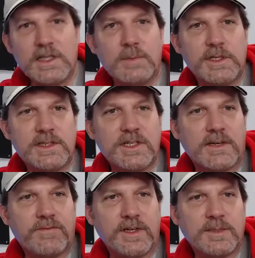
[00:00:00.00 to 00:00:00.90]
Let me check
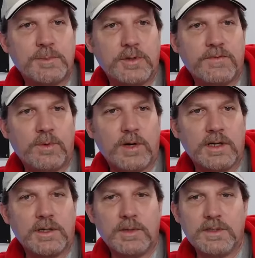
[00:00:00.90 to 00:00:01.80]
Facebook before I
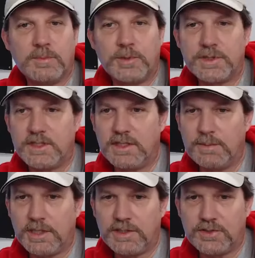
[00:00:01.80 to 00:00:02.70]
go to number
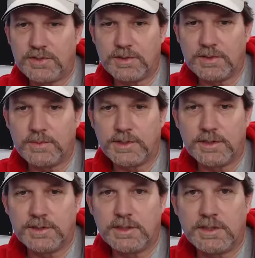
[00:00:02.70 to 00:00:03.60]
10. Make sure we're
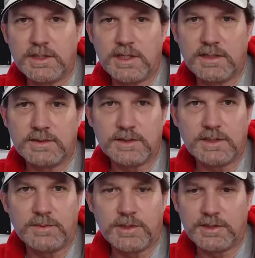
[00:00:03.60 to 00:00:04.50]
good there.
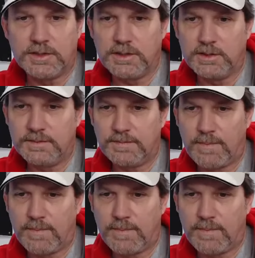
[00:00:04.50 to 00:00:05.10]
No, we're good.